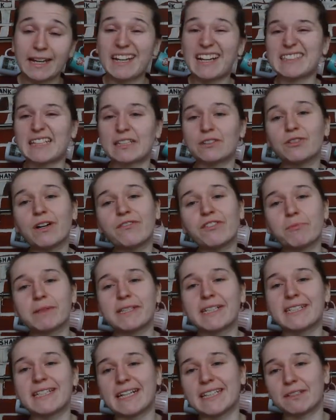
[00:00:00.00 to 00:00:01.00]
And I know
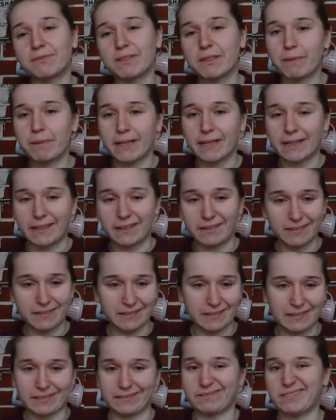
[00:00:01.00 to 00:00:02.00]
everybody's had a wee bit of
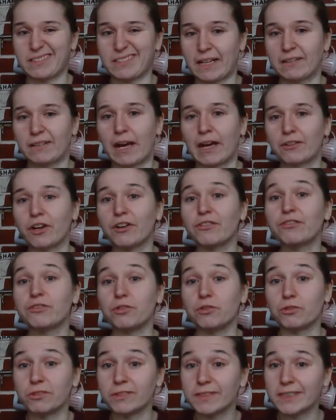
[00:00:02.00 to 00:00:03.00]
a rough
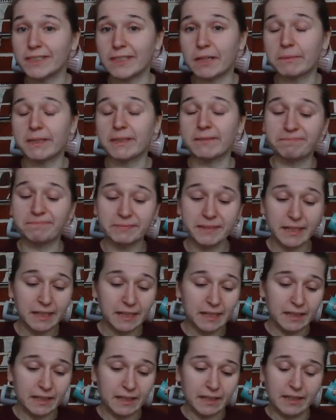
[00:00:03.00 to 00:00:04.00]
go, you know what
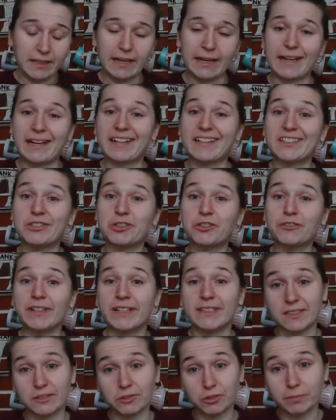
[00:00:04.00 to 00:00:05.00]
I mean?
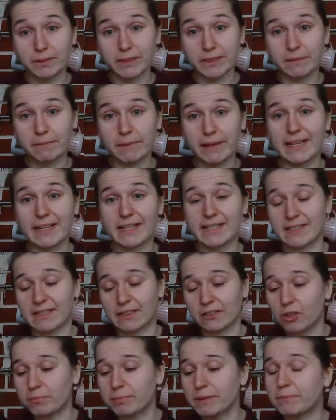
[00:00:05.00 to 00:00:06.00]
COVID's not been the best, a
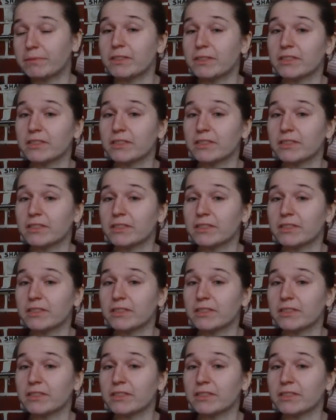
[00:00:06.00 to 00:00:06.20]
lot of people